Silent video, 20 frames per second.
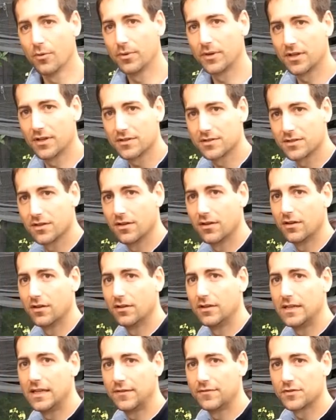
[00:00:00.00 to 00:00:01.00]
we got
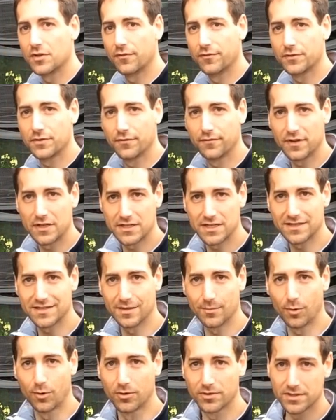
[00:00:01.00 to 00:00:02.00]
the leaves of the
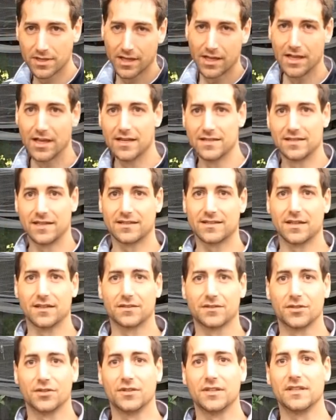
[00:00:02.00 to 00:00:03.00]
vegetables that
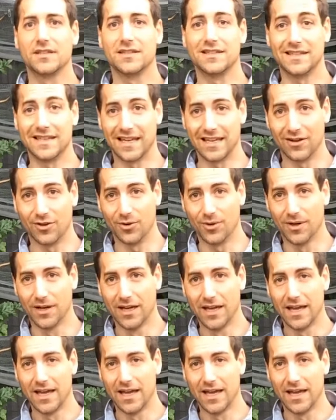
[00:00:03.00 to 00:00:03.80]
are turning yellow.